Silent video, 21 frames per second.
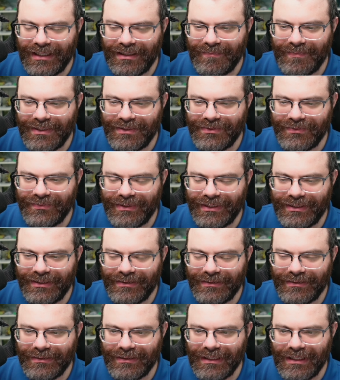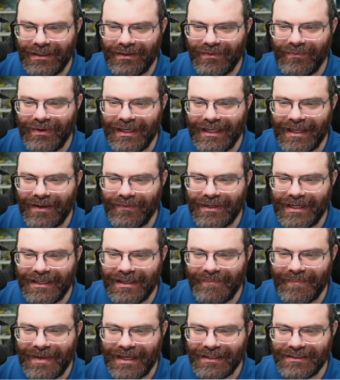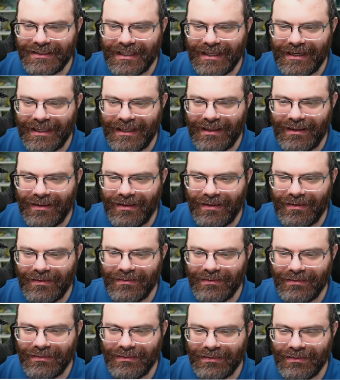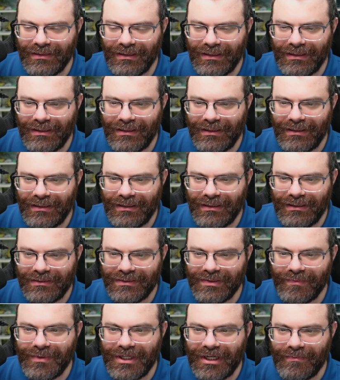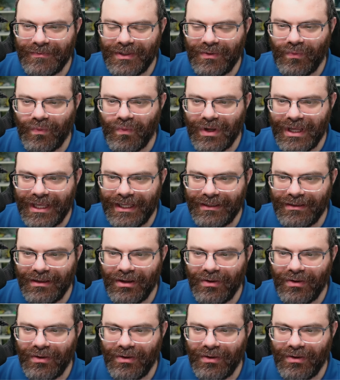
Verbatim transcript: I'd be doing, wait, how would I get back to that L? So probably what?